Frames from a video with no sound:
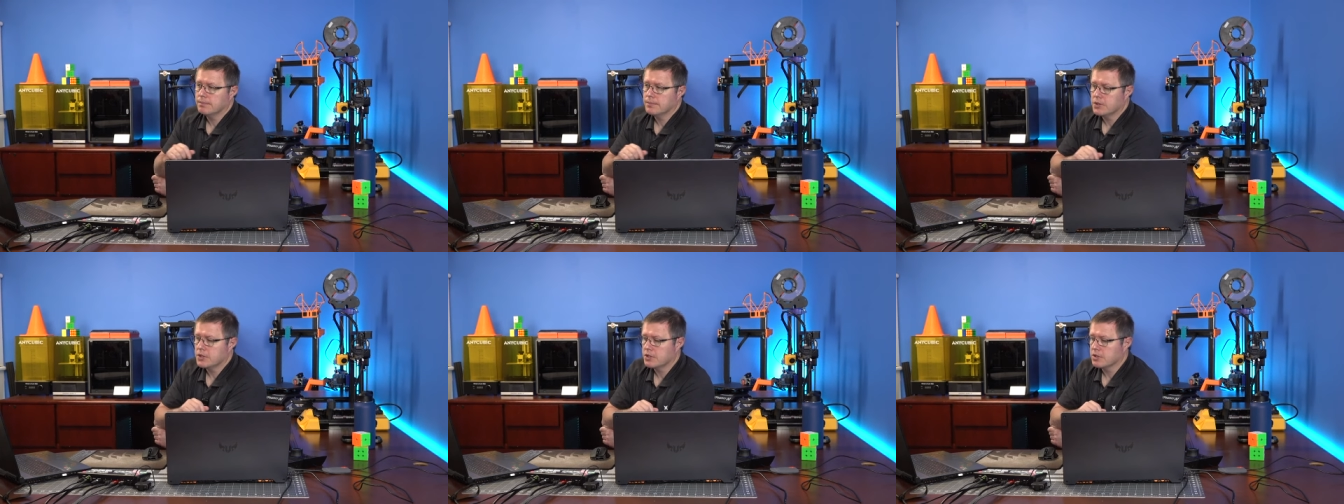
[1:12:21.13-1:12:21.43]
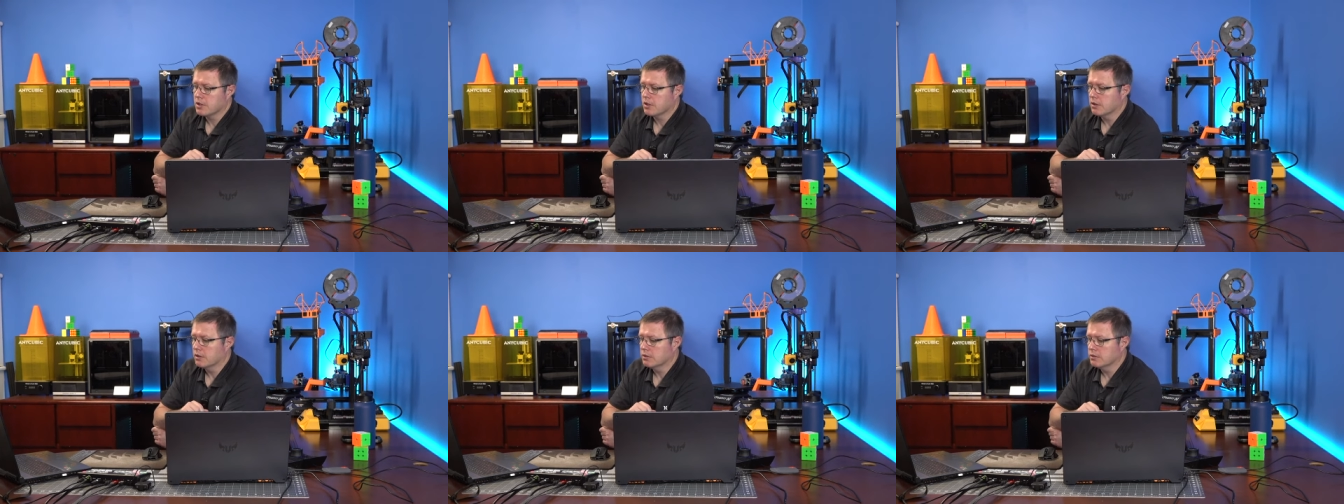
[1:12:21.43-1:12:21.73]

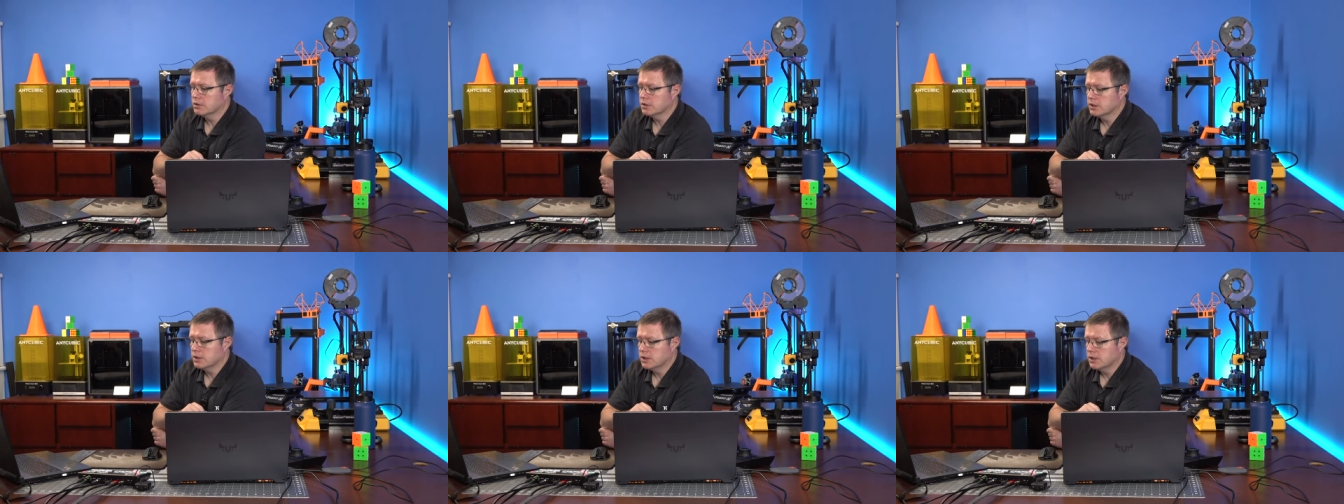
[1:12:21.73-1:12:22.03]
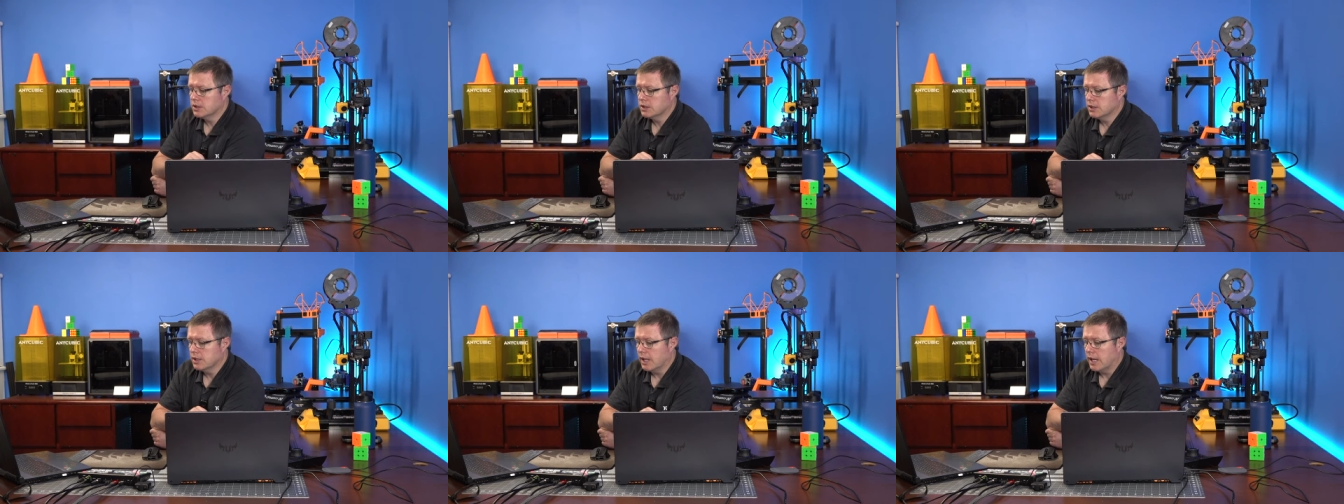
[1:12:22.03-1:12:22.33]
so
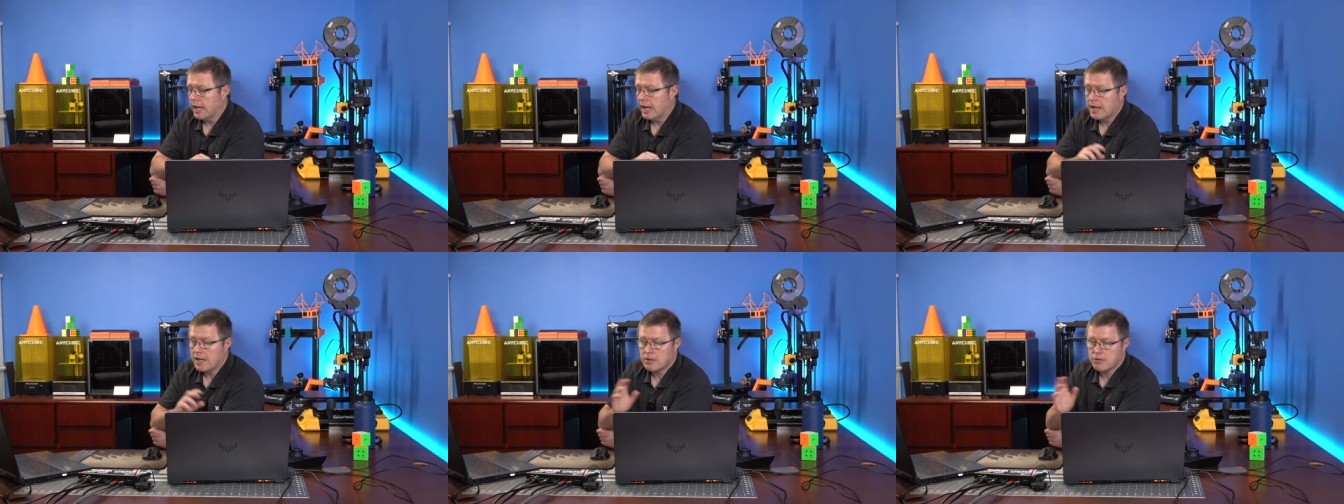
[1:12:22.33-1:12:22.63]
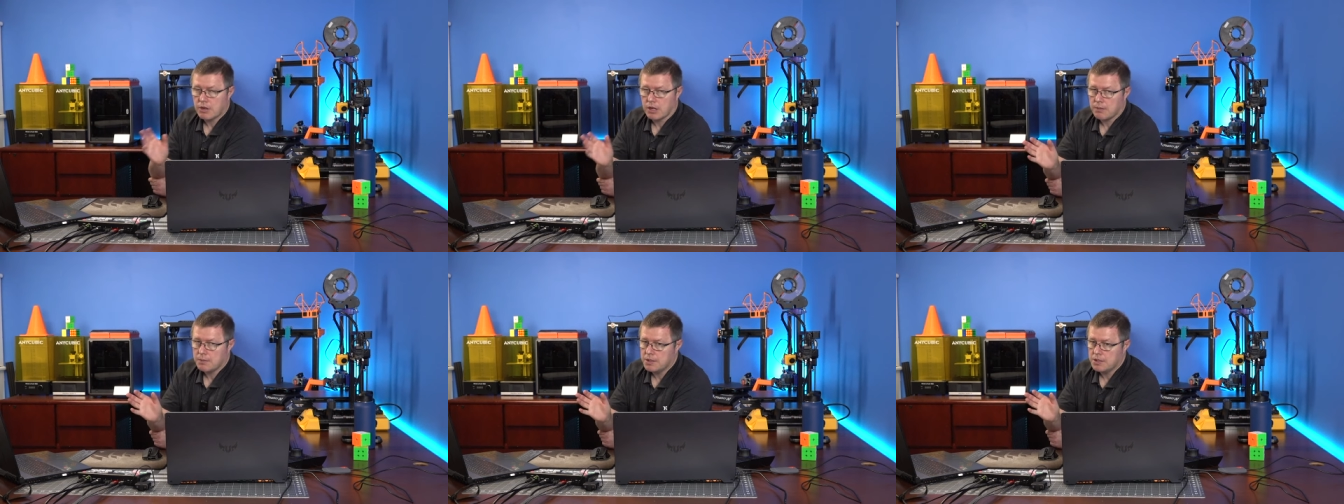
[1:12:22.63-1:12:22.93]
I just
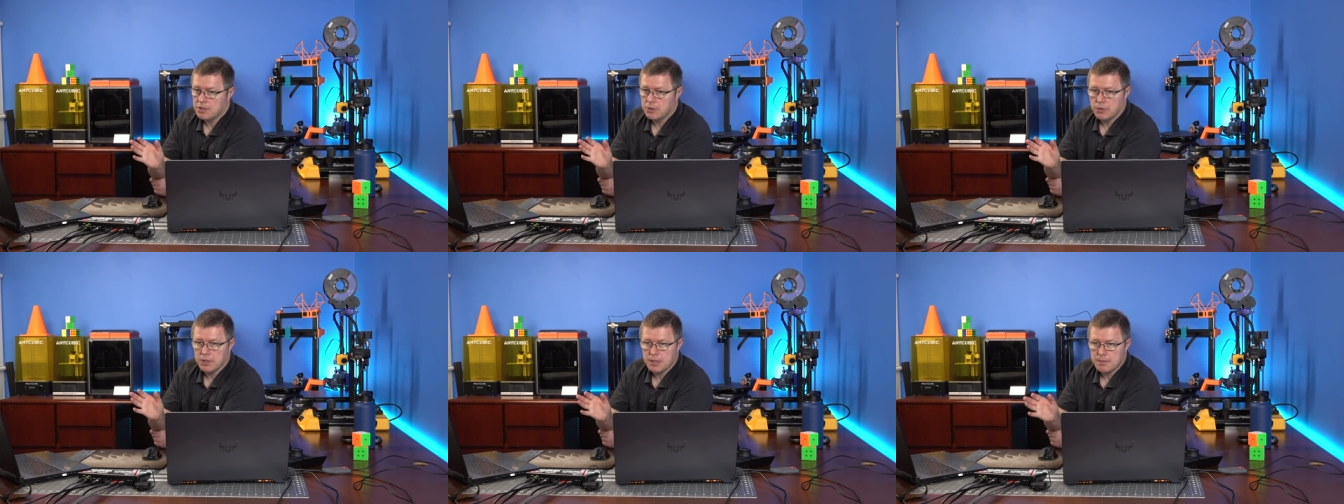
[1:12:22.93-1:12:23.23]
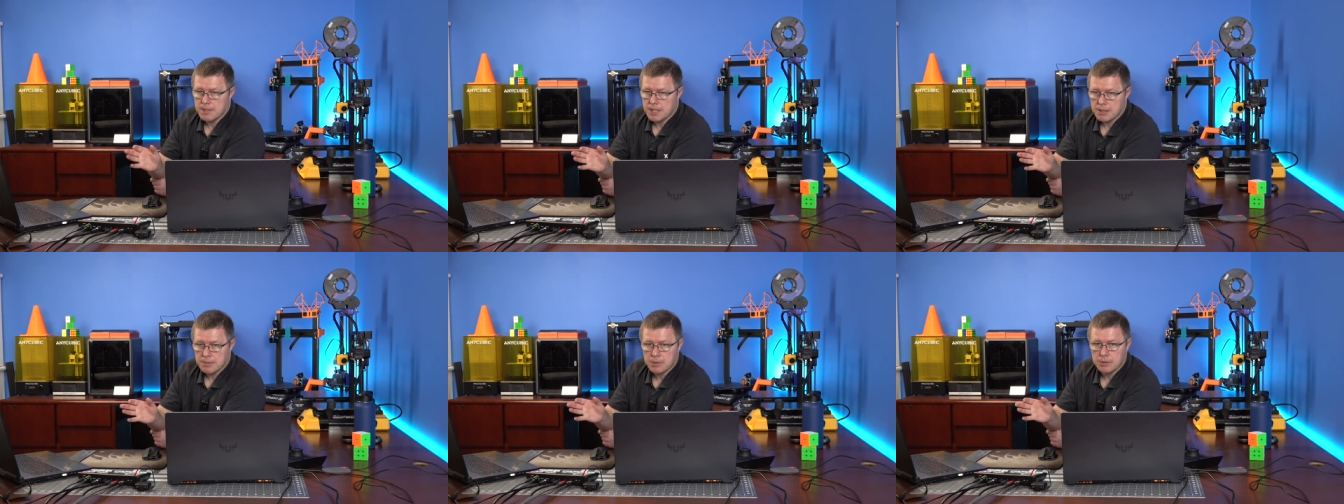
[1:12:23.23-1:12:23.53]
recommend doing the
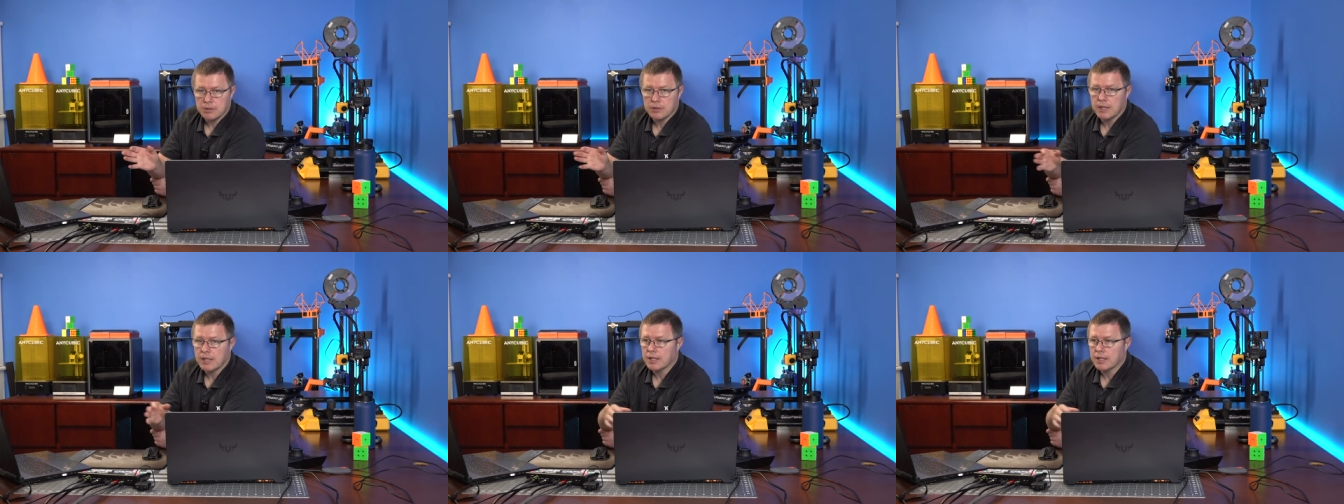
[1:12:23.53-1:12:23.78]
minimal